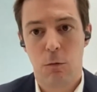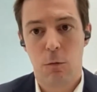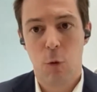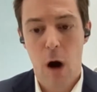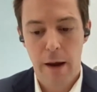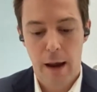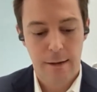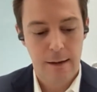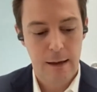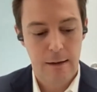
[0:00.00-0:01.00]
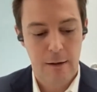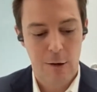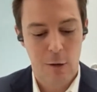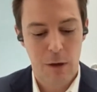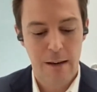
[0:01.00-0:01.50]
why I think
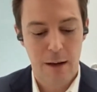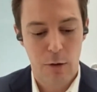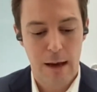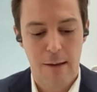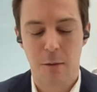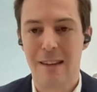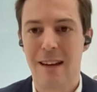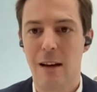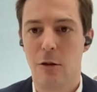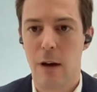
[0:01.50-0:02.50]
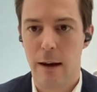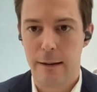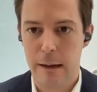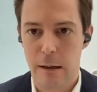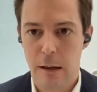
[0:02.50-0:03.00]
the military has
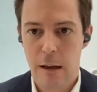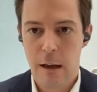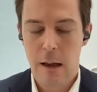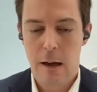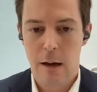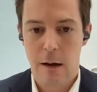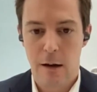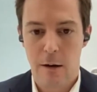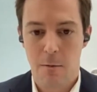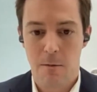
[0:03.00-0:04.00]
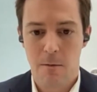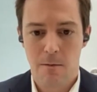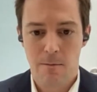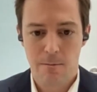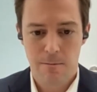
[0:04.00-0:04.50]
miscalculated um,